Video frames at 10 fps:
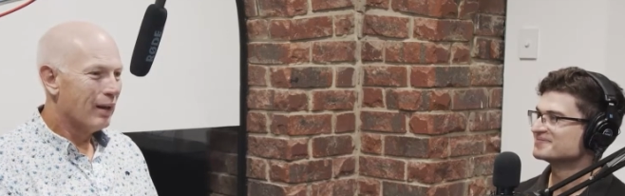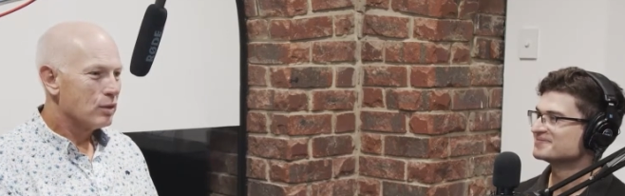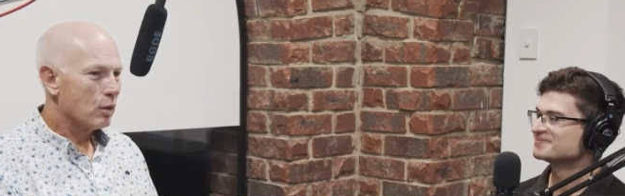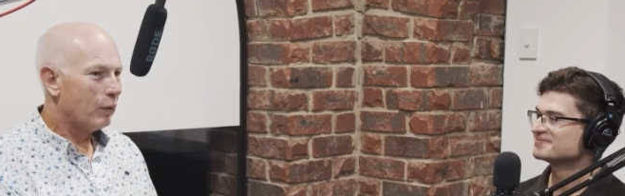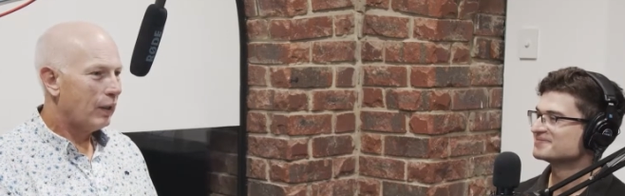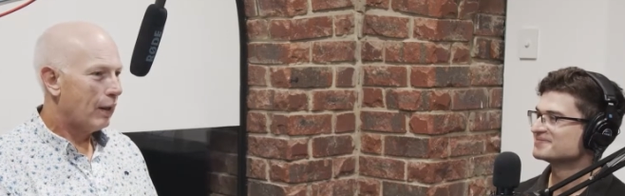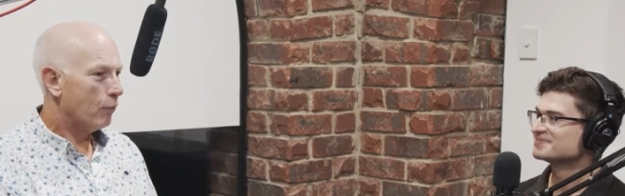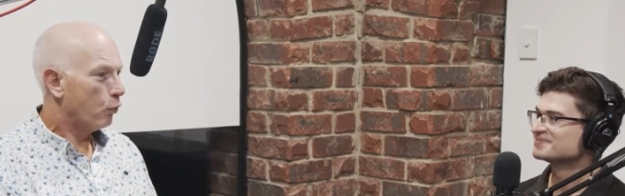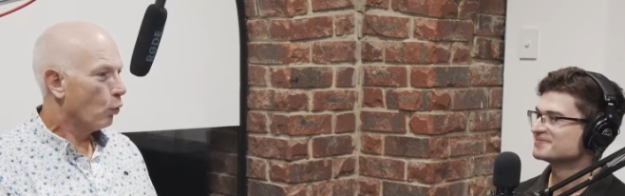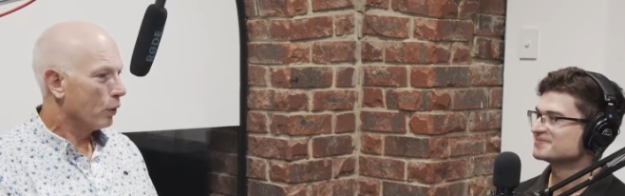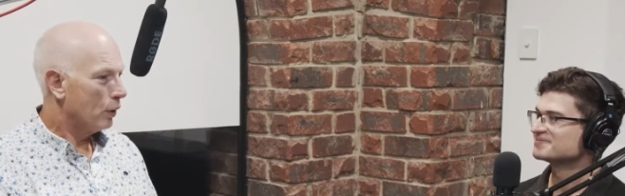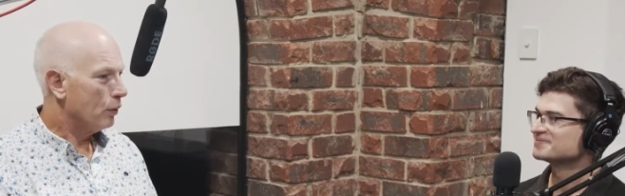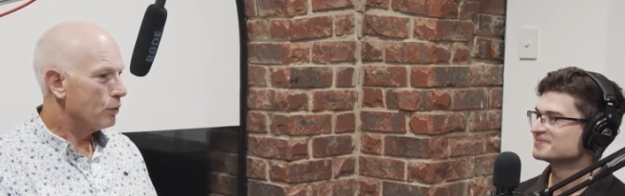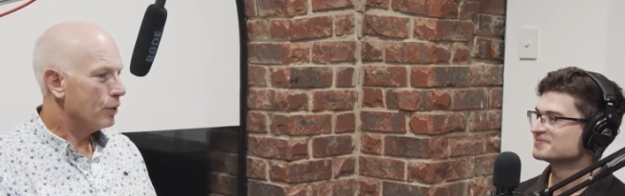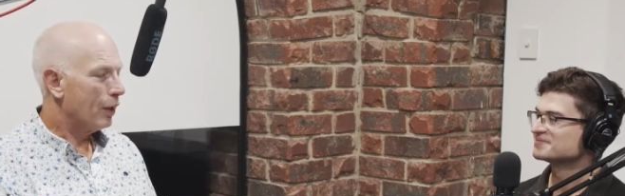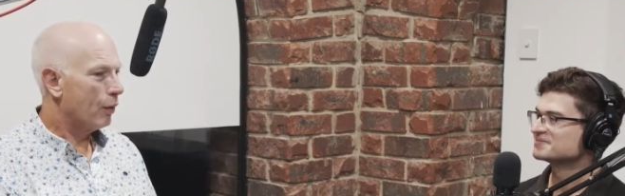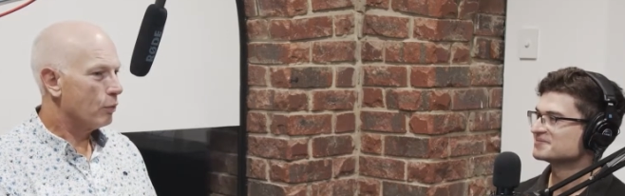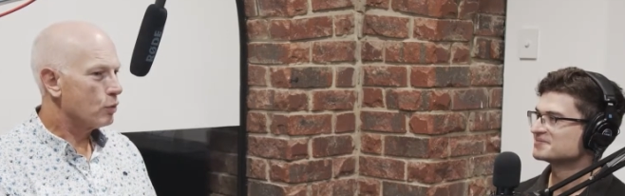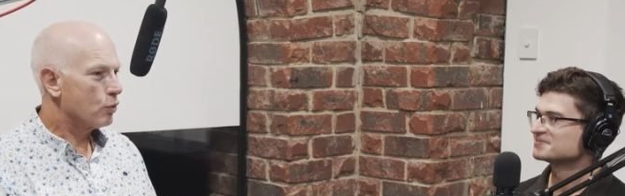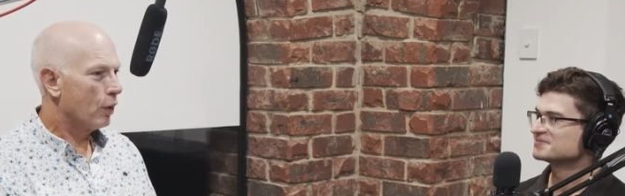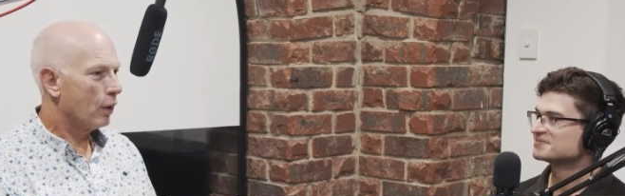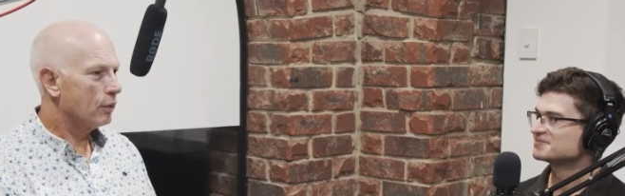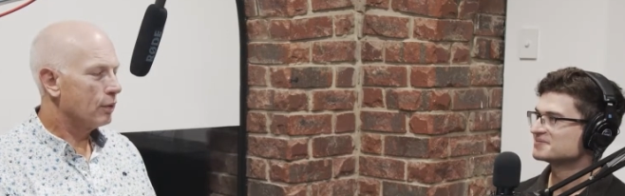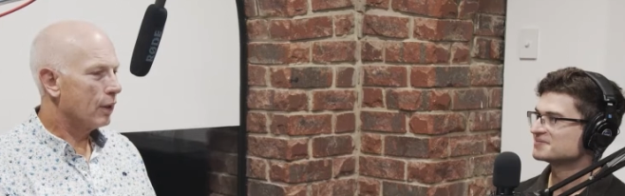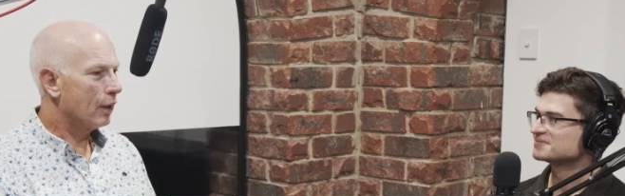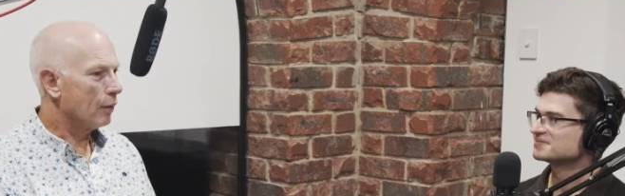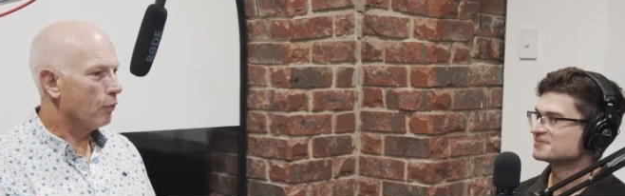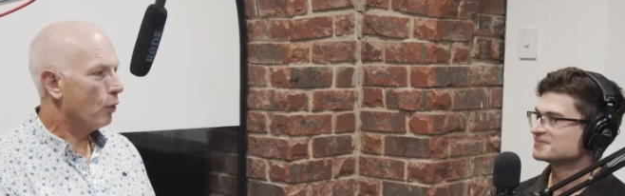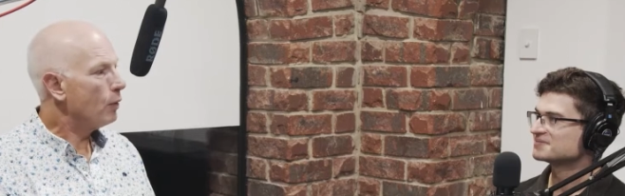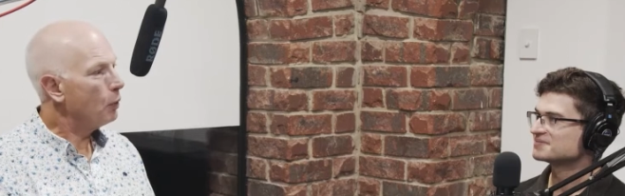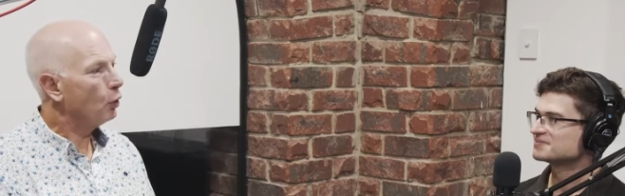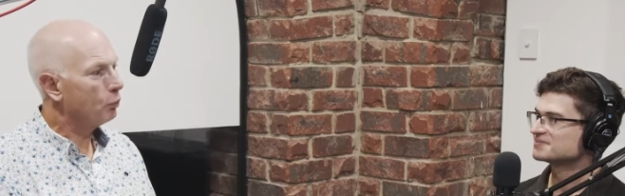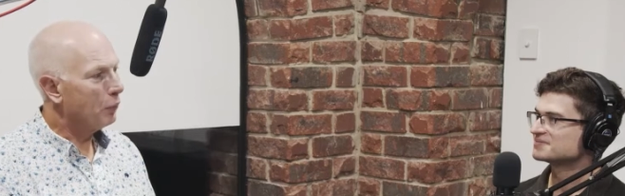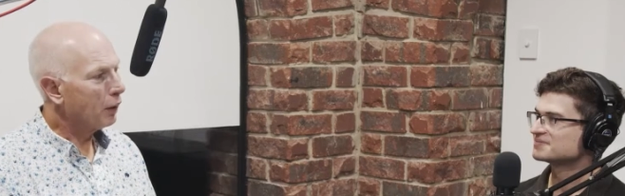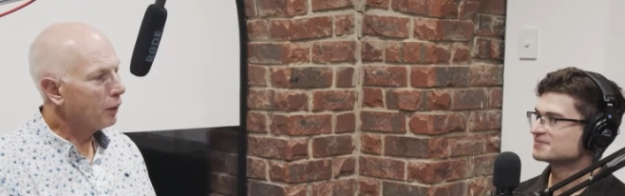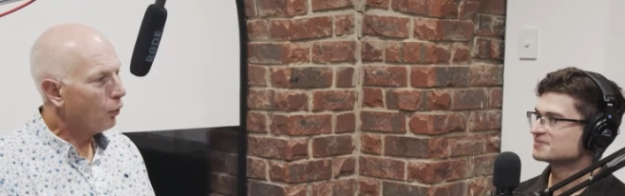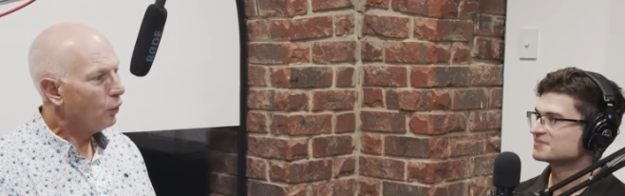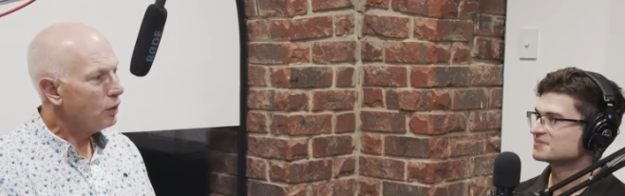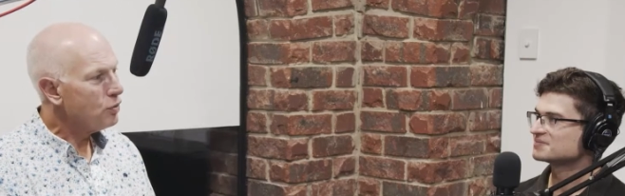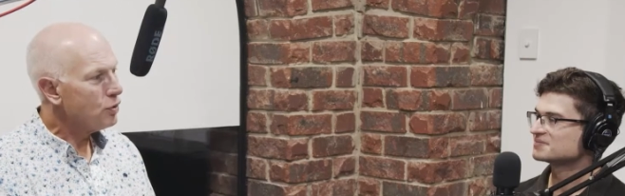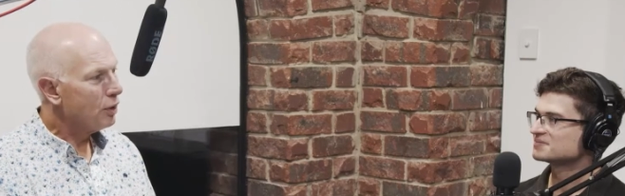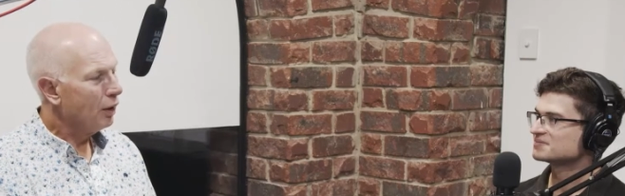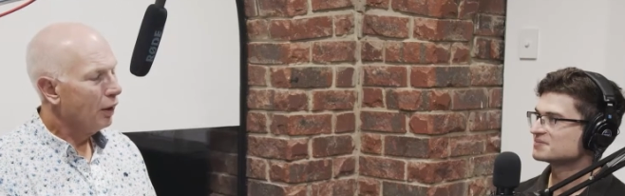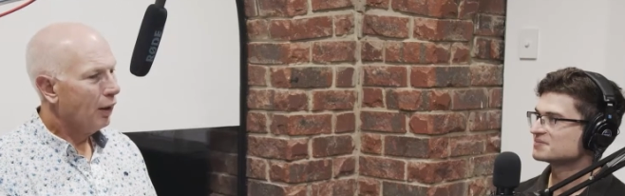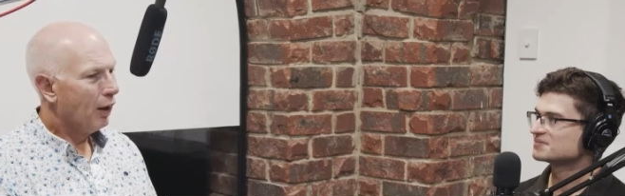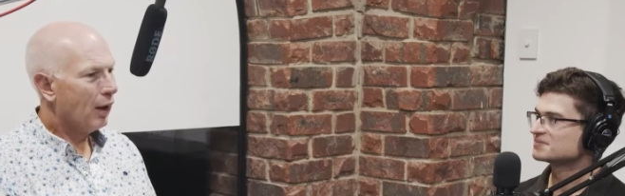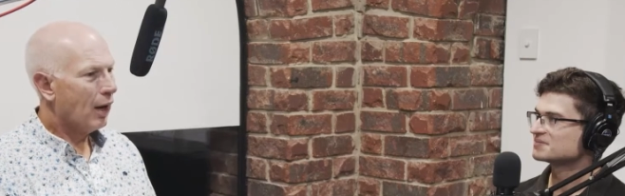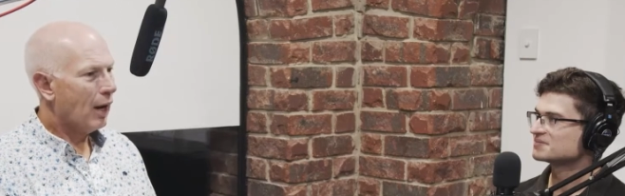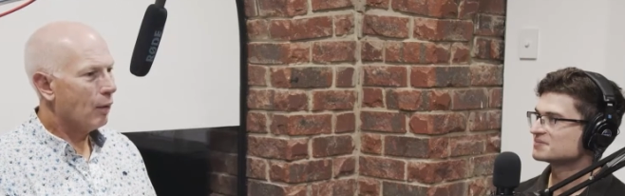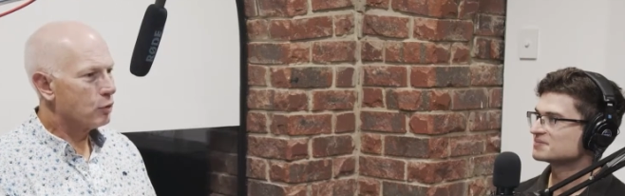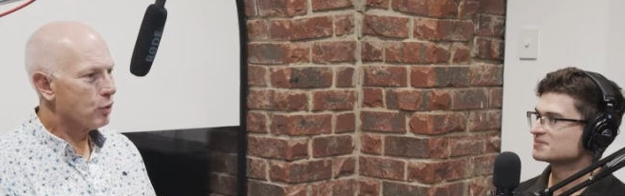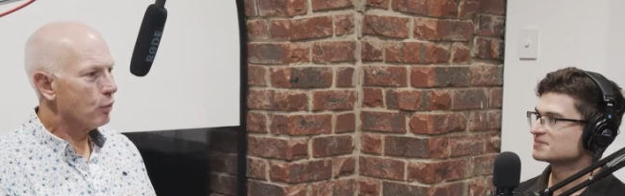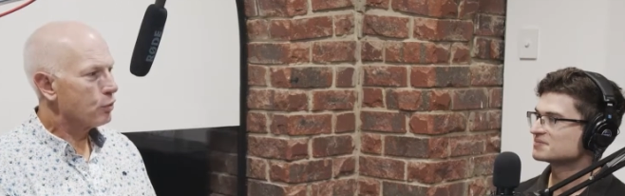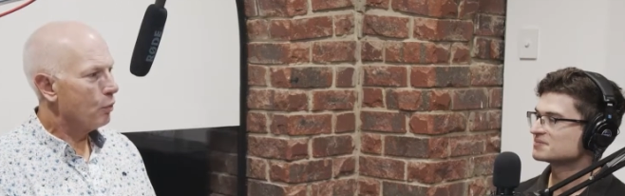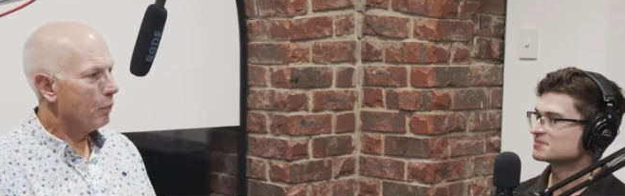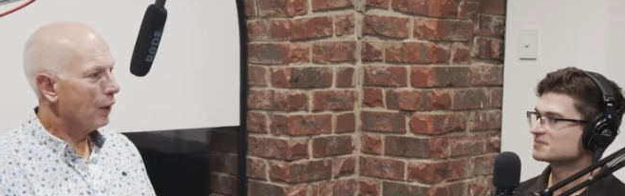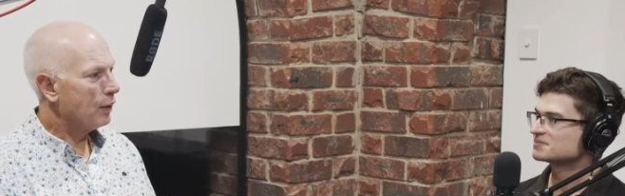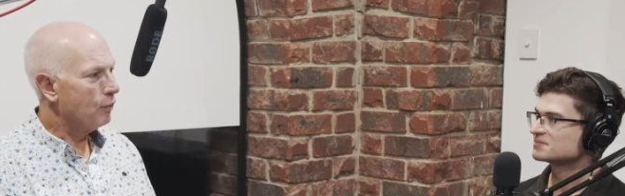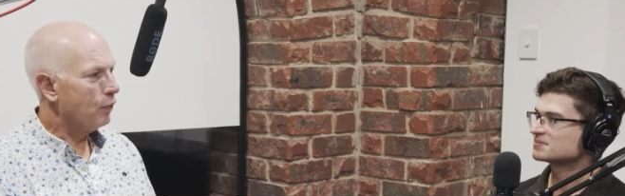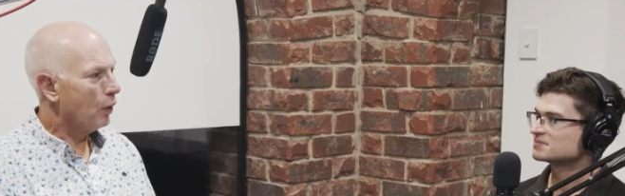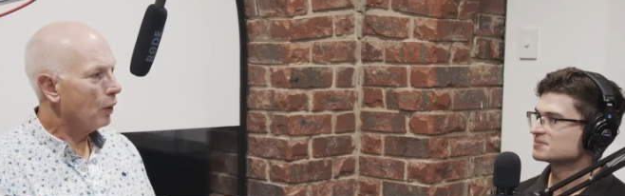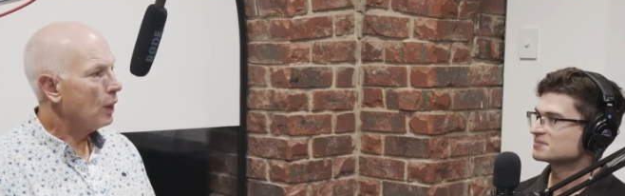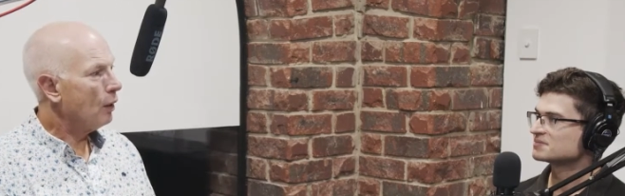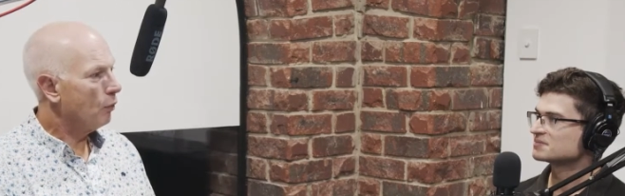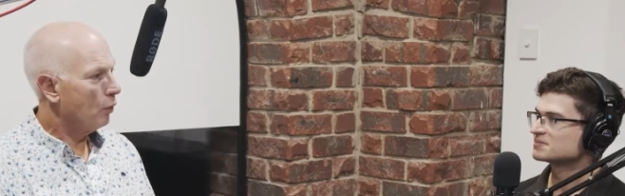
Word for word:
Speaker 1: so, in that four years that I was trying to kind of rebuild my courage, uh, I was also making very key